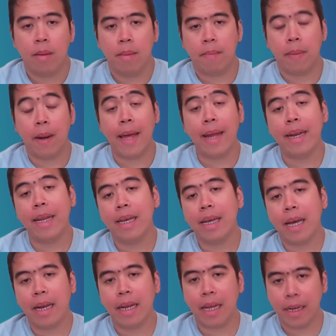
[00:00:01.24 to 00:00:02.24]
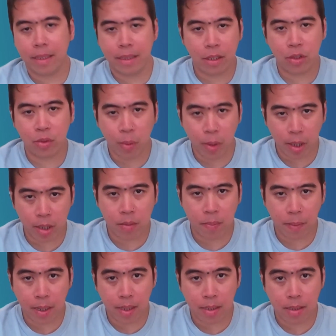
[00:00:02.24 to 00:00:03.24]
Planning Analytics
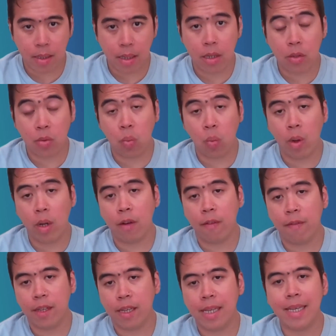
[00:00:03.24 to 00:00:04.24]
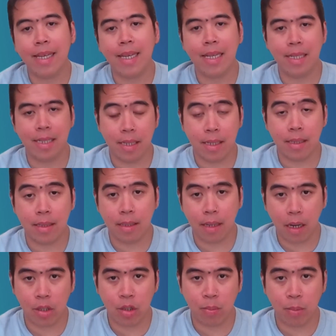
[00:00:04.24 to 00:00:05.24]
Workspace is one of the easiest
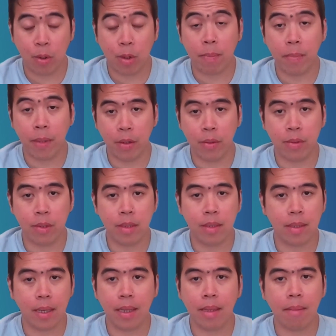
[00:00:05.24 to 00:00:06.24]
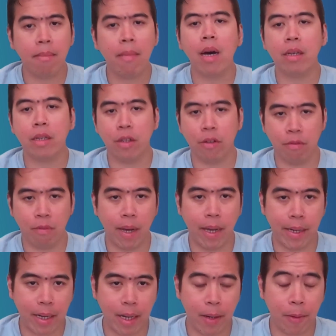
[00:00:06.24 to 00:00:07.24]
dashboard builders in the market
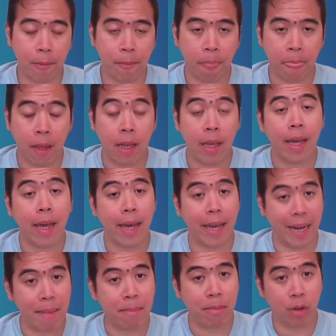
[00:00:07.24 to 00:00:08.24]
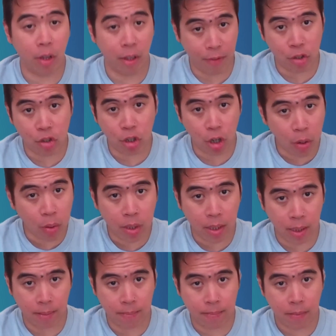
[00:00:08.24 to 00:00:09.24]
right now. And I'm not even joking.